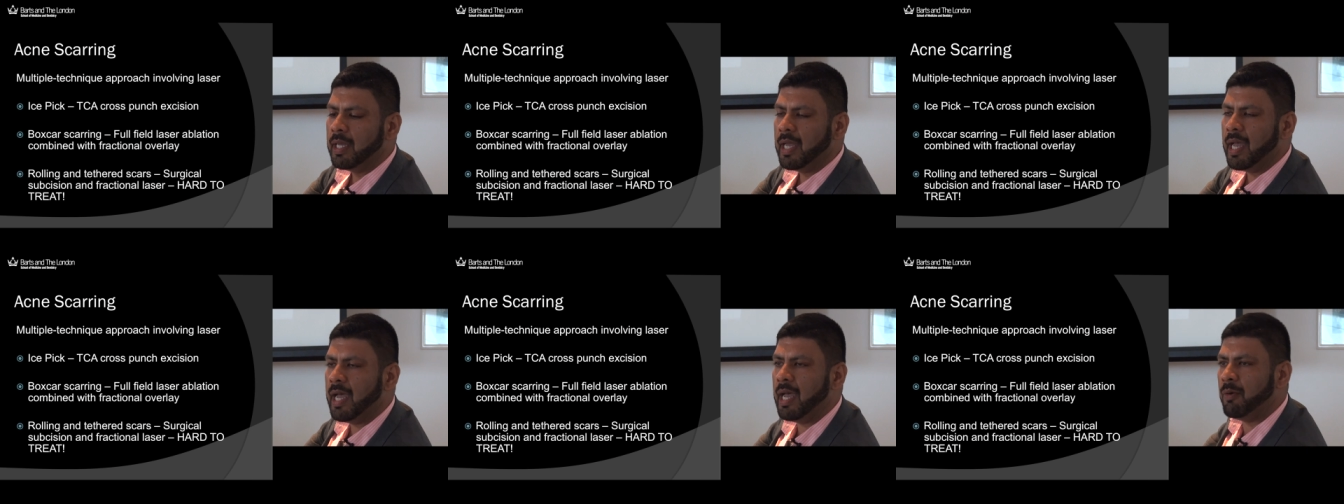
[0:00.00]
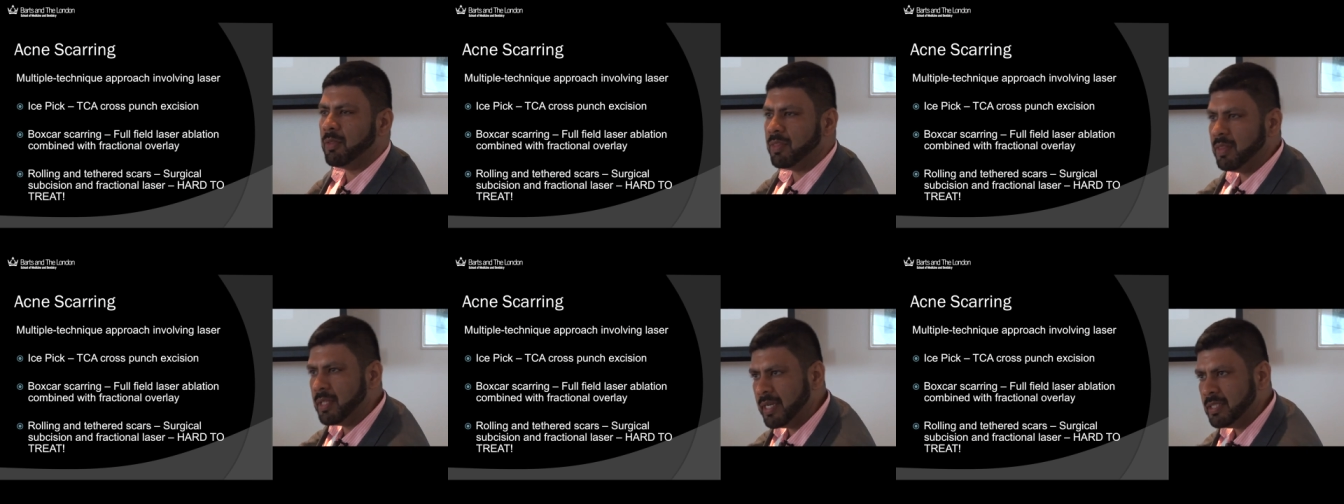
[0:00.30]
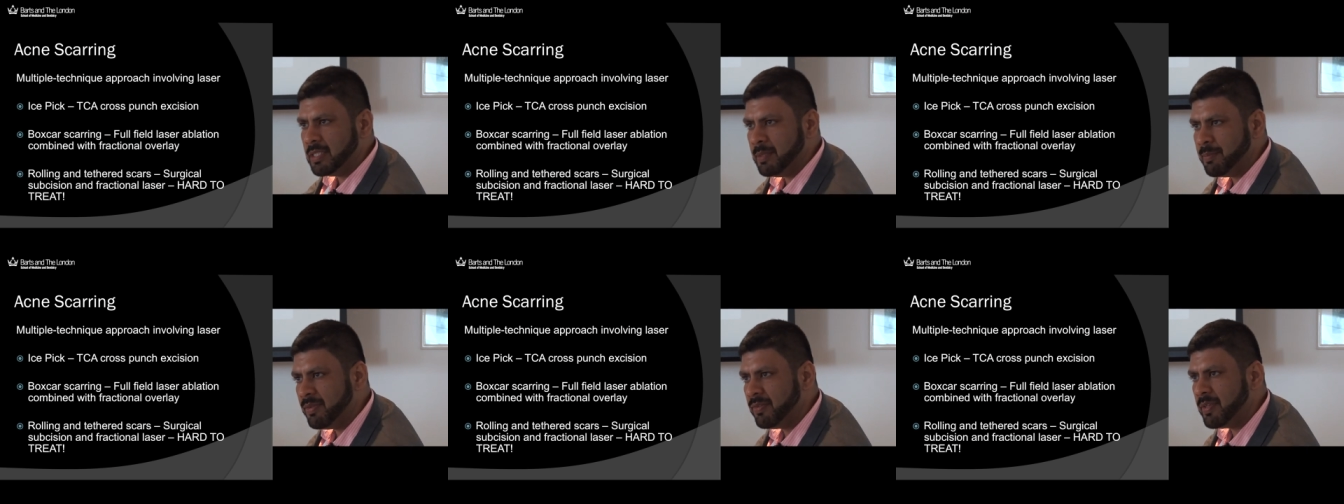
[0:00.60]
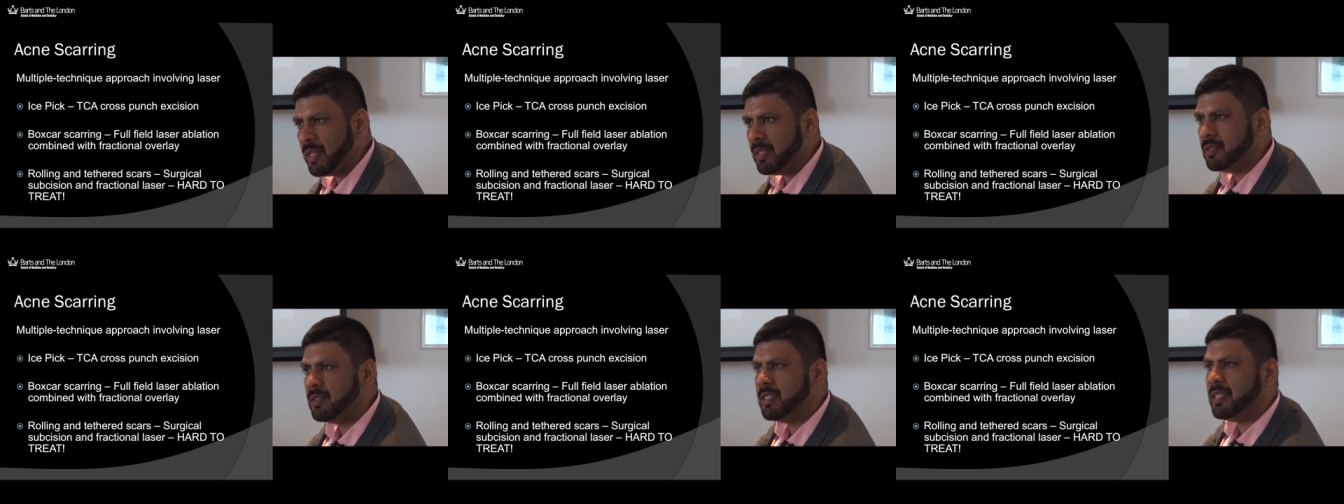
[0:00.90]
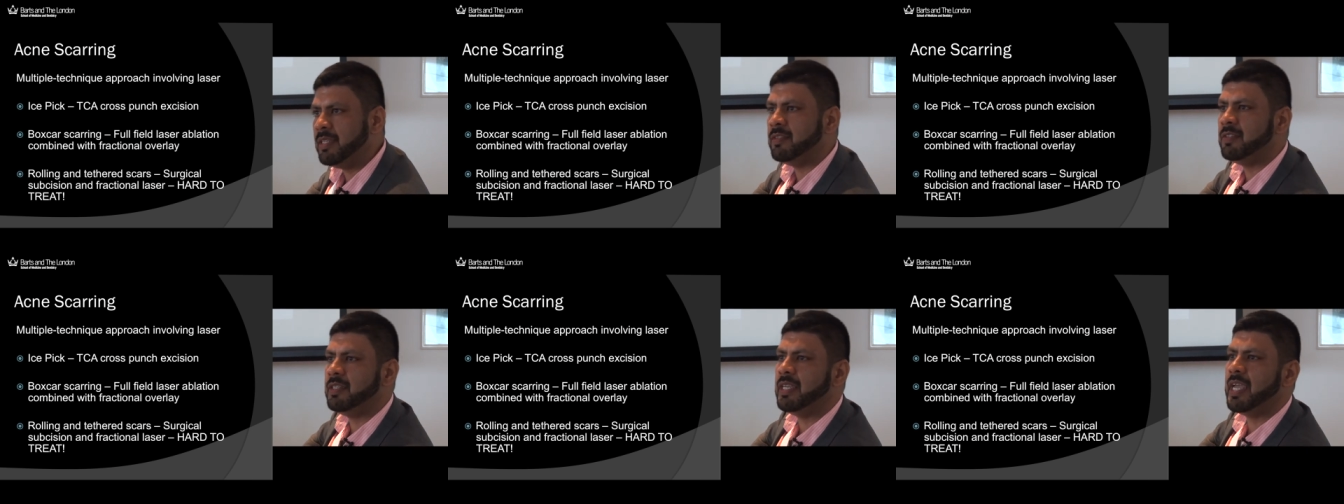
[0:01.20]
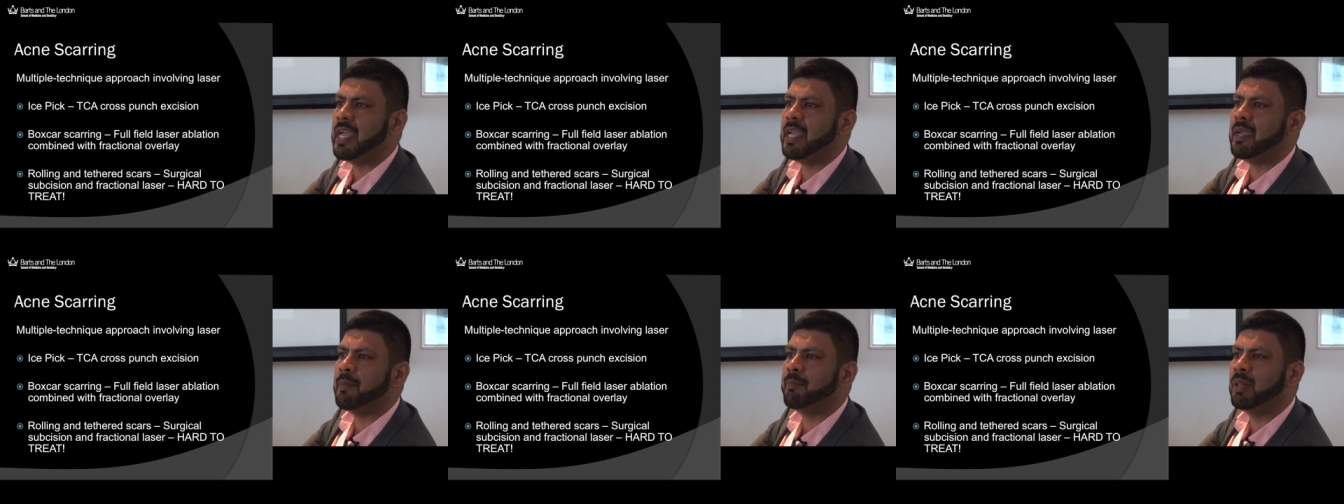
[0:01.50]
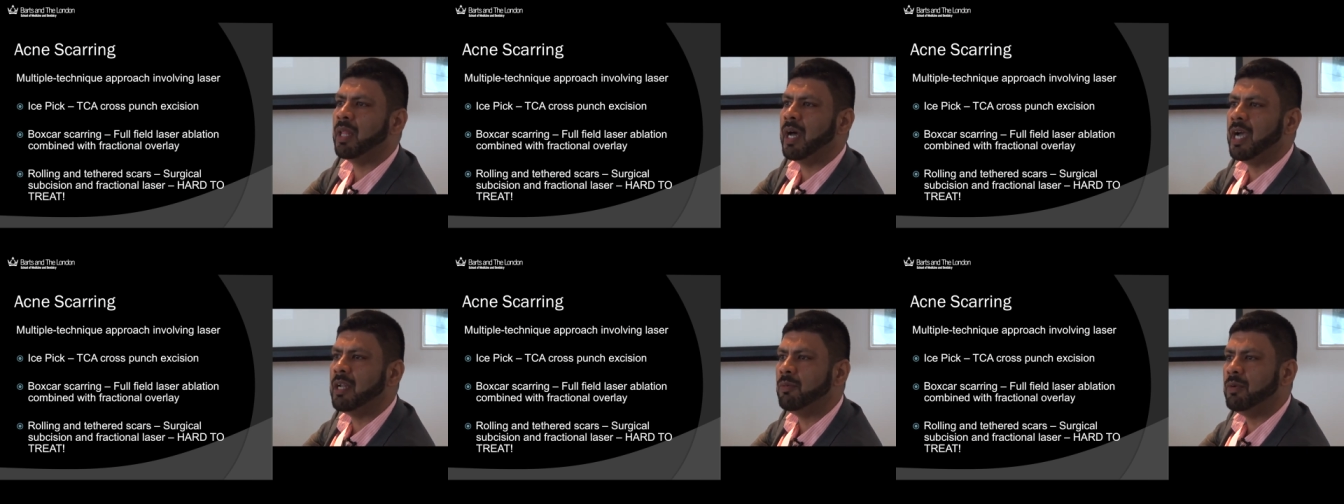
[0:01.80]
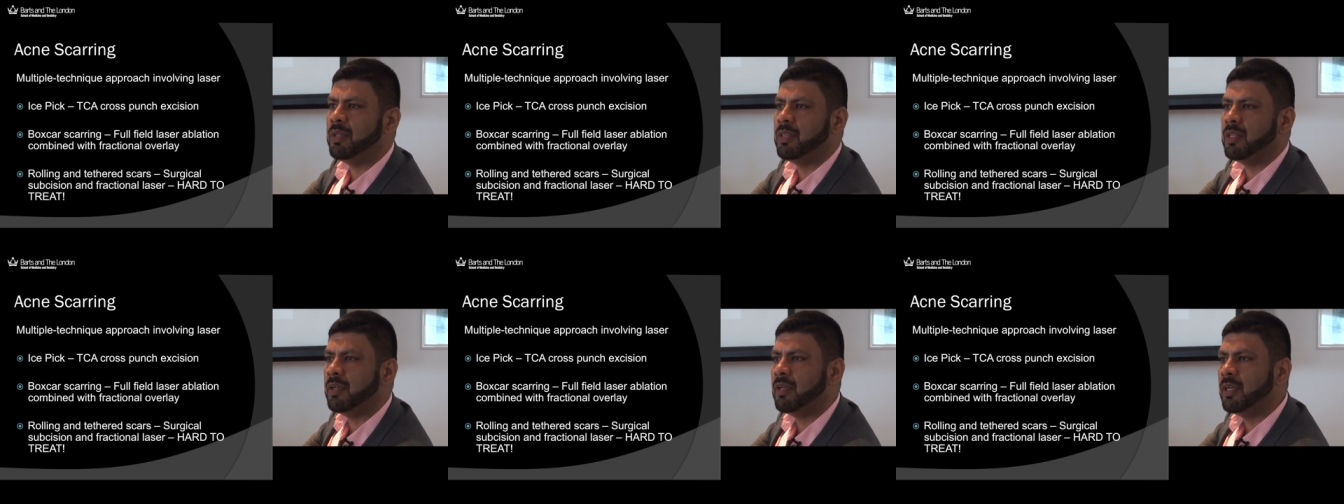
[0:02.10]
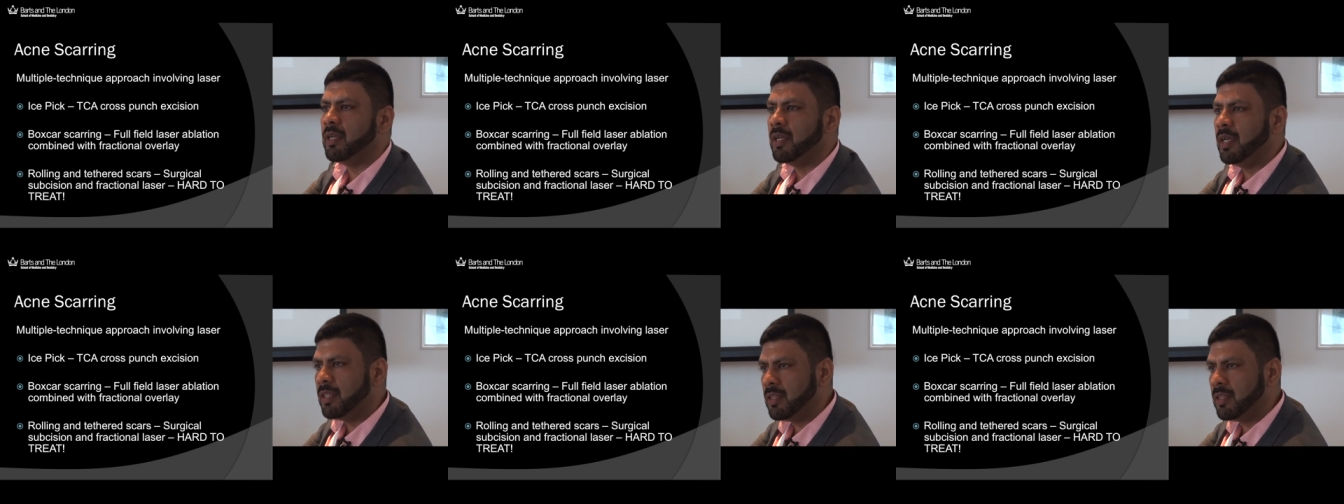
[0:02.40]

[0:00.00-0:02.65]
uh, with 90% TCA applied with a